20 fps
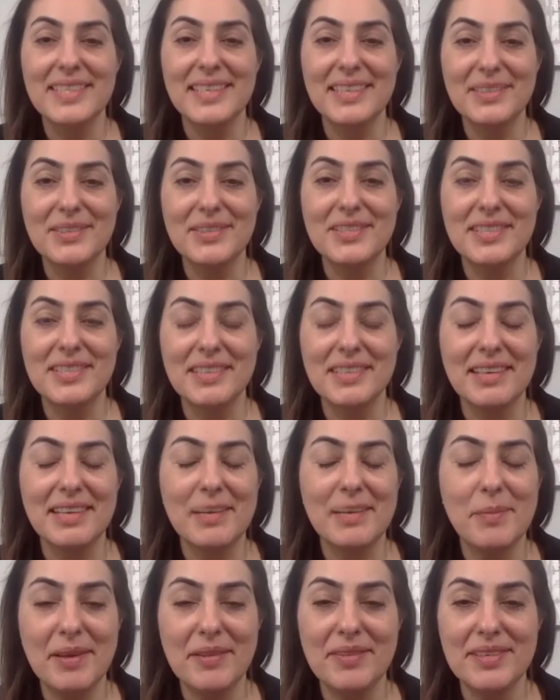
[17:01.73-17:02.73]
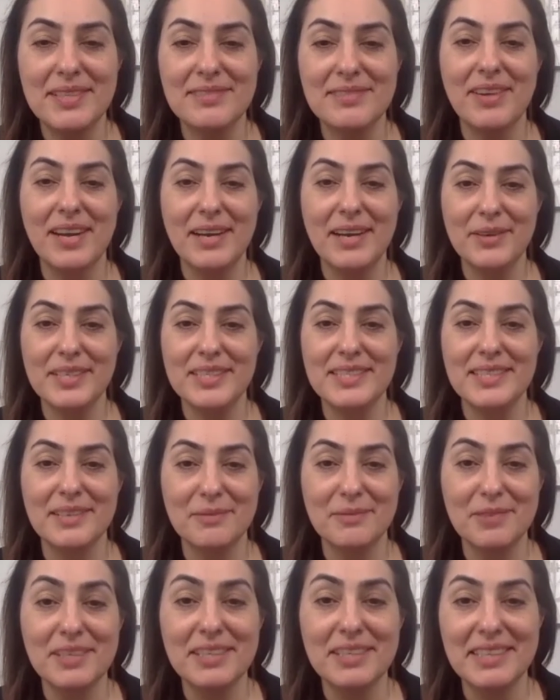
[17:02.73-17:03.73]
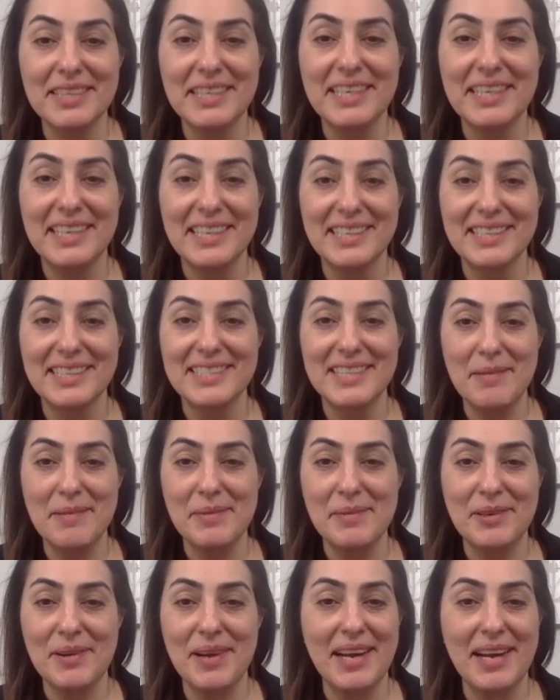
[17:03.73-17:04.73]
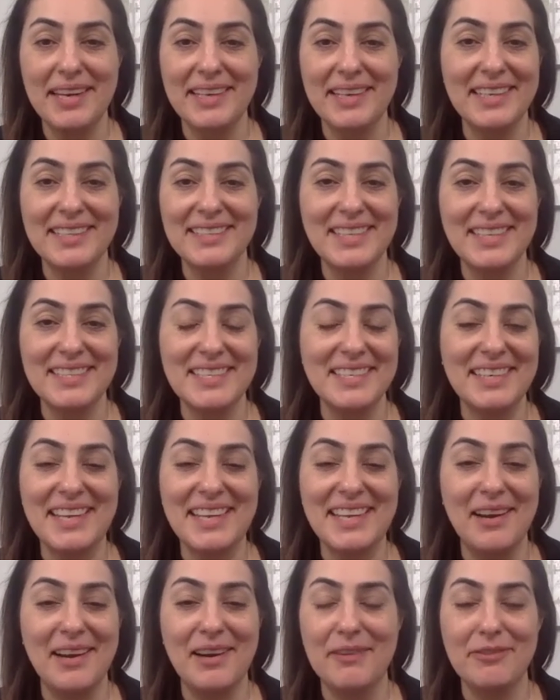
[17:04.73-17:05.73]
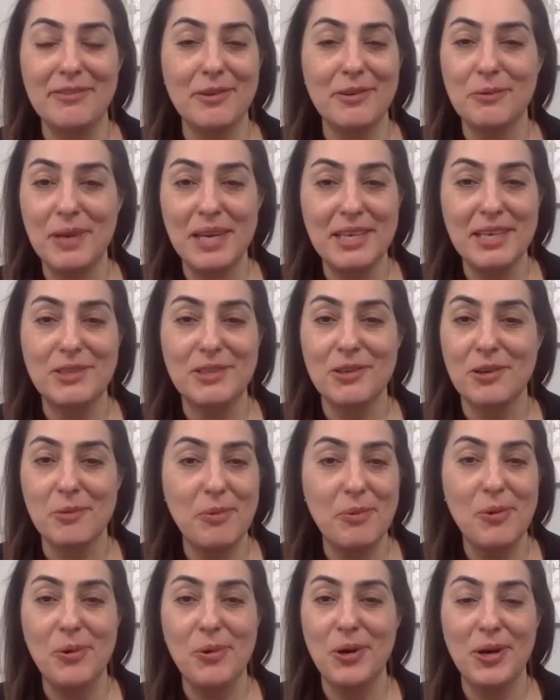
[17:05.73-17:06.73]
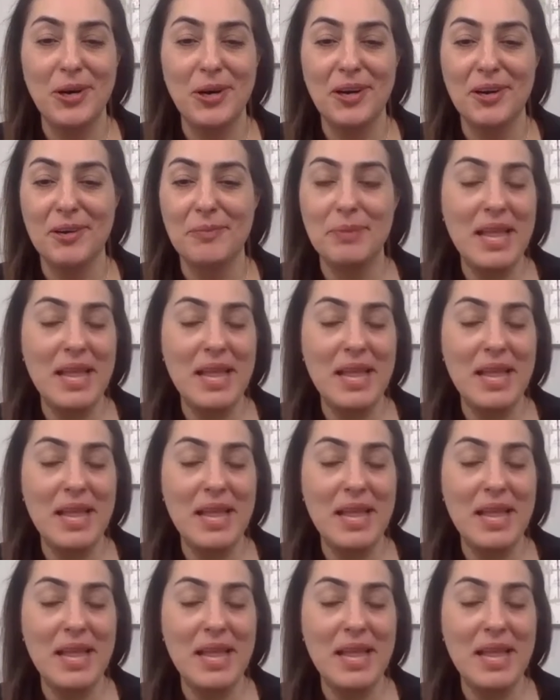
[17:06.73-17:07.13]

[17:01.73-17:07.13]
the interesting thing about this virus. It really is democratic. It doesn't care if you're rich or poor,